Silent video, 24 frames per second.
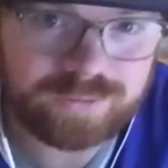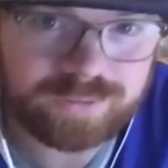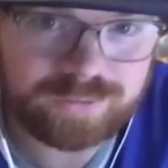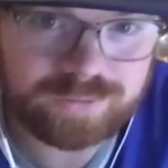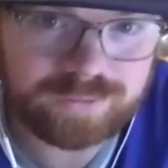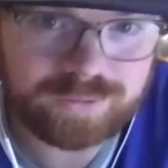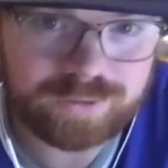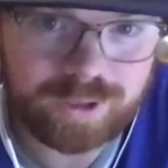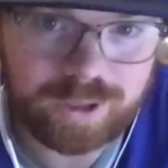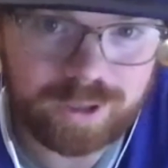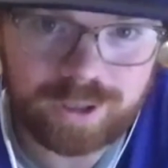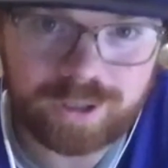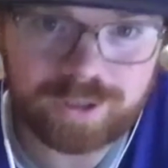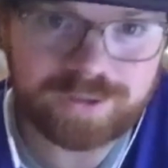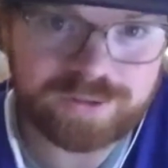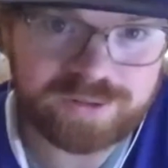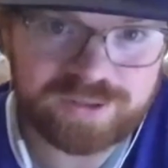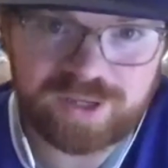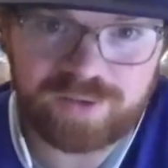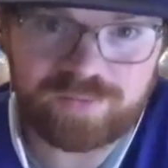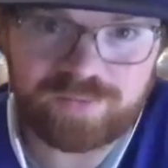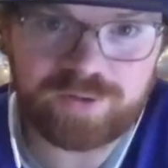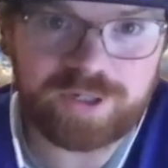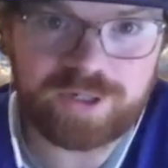a
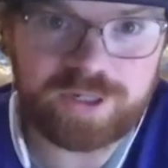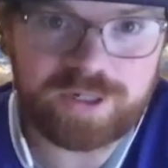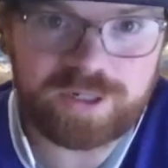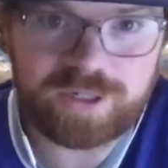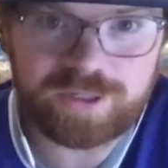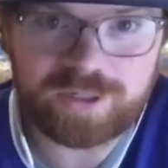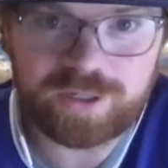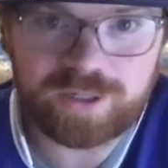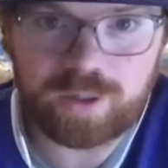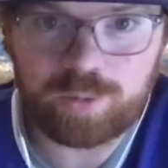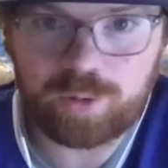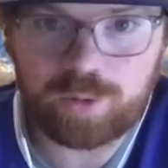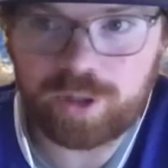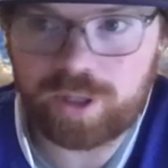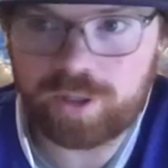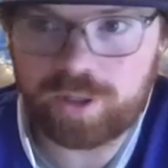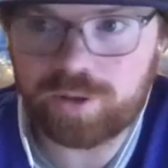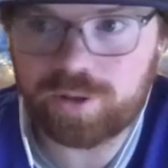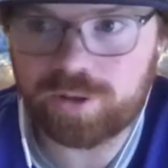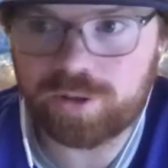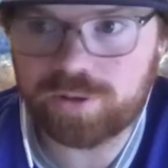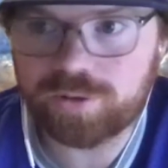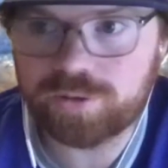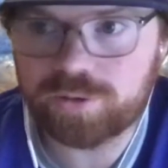7-inning
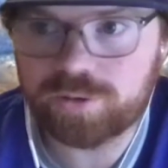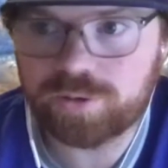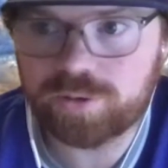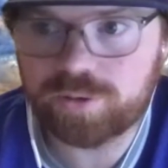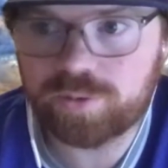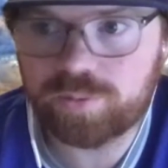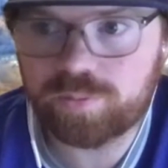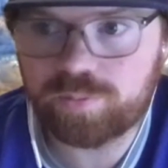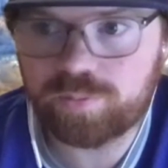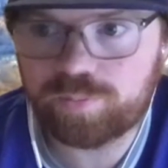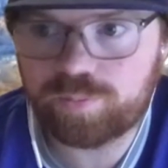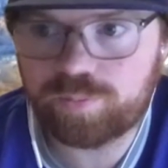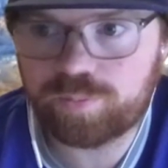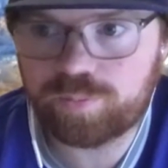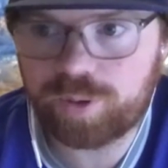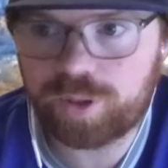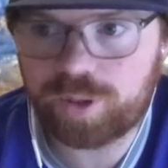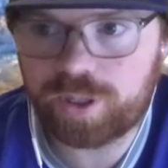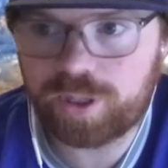doubleheader? But